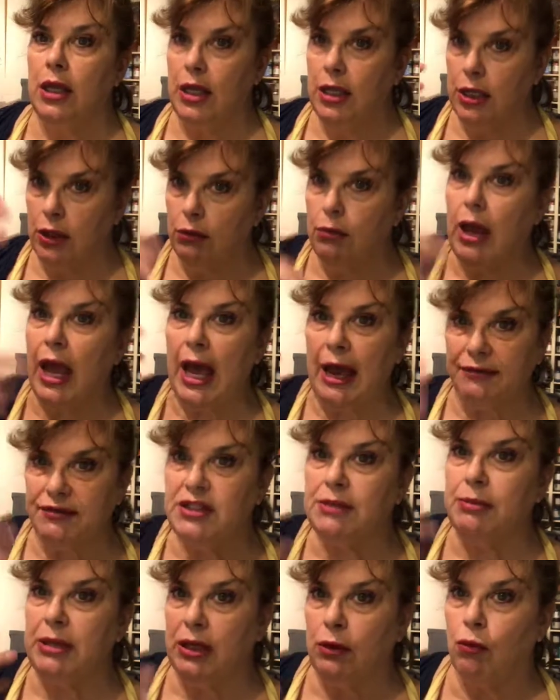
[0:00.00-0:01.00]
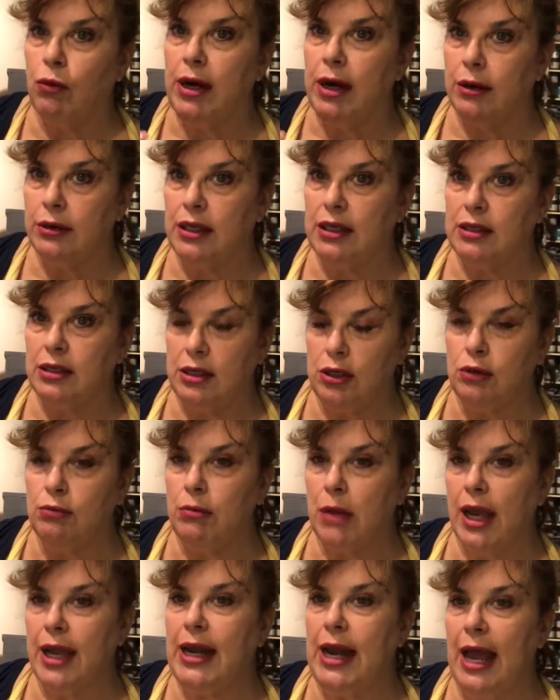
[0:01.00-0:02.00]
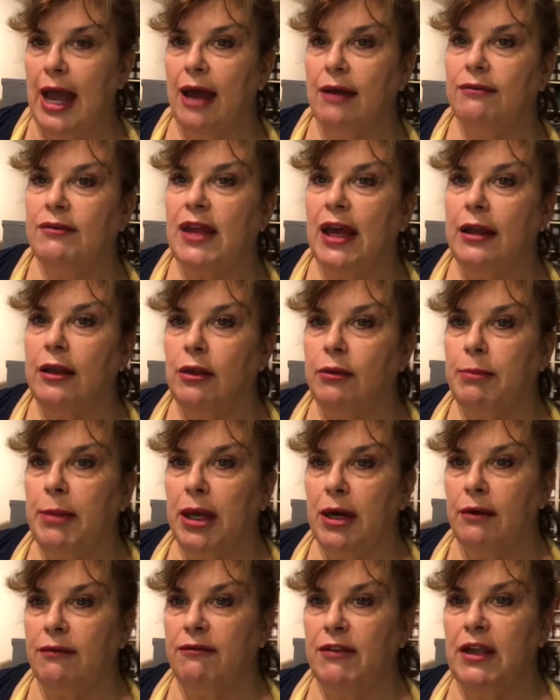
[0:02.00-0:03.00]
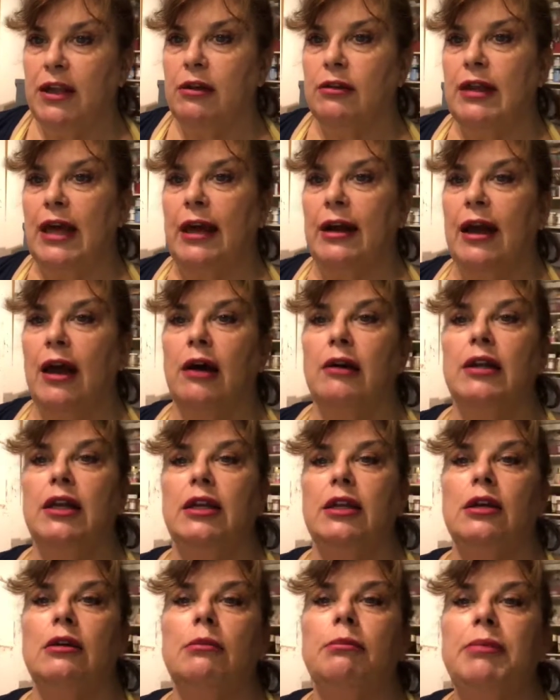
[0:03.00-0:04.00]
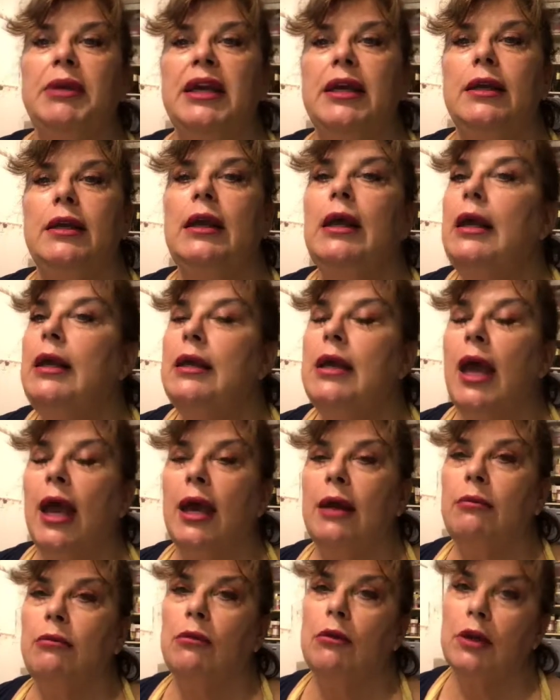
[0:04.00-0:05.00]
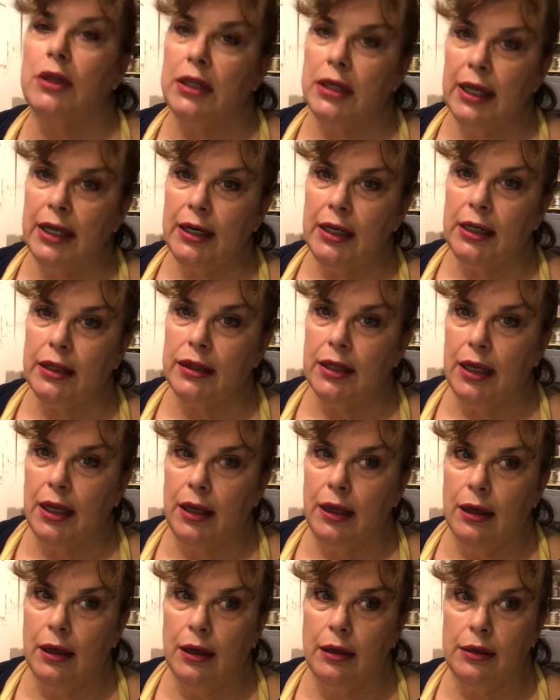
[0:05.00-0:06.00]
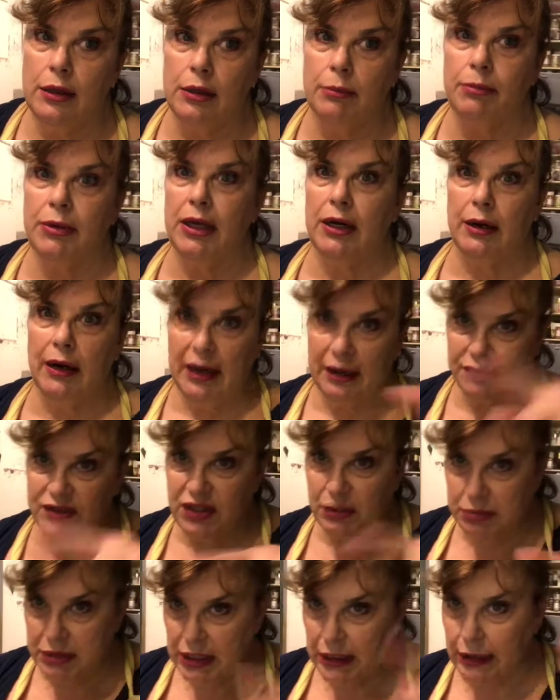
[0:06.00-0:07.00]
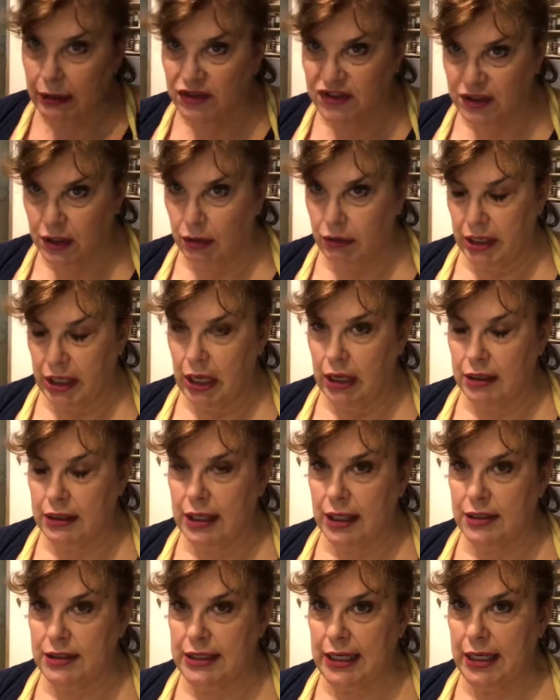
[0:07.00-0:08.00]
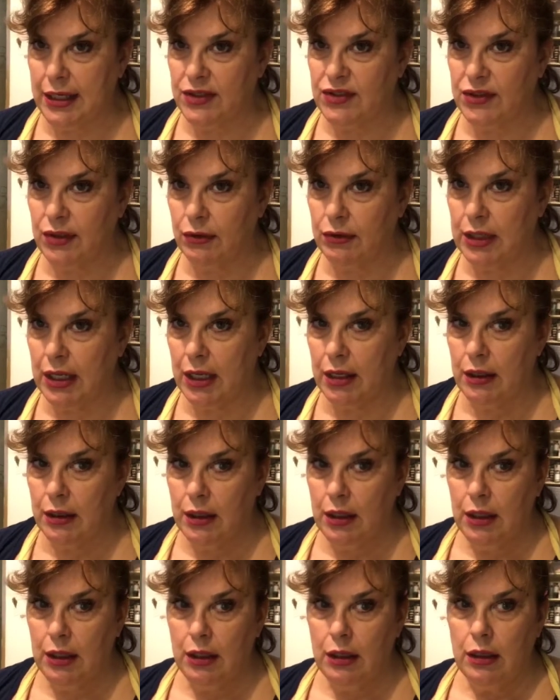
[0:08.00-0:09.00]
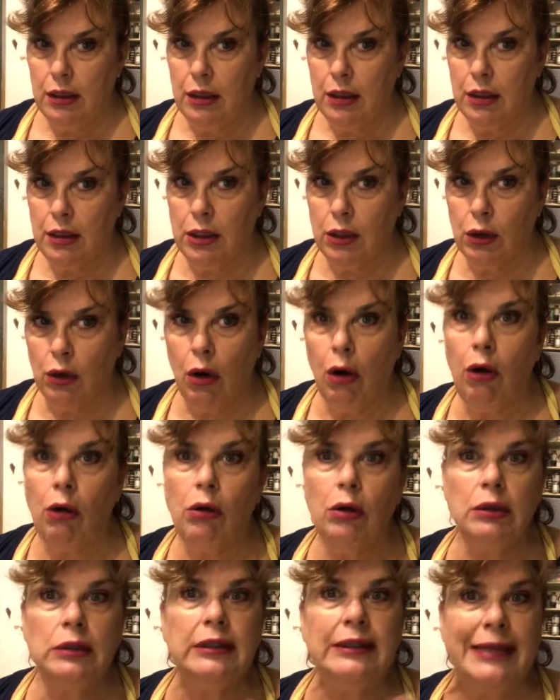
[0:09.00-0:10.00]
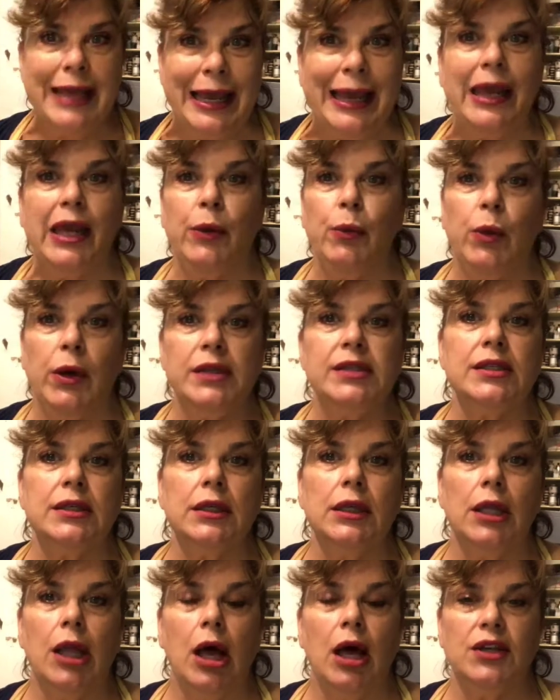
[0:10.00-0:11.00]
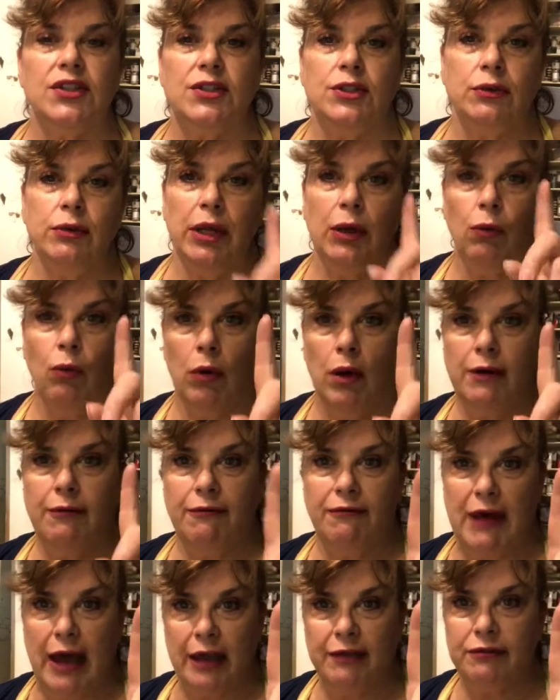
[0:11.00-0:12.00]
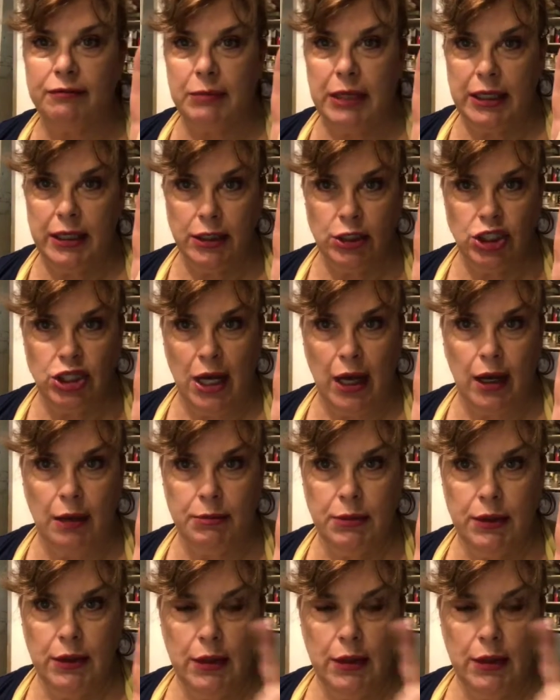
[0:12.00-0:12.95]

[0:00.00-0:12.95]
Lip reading: You have to be aware that you might have that. You better figure that out in your bid. And more than anything, you better have something else going on that day so that your whole day wasn't lost doing one 5-minute job.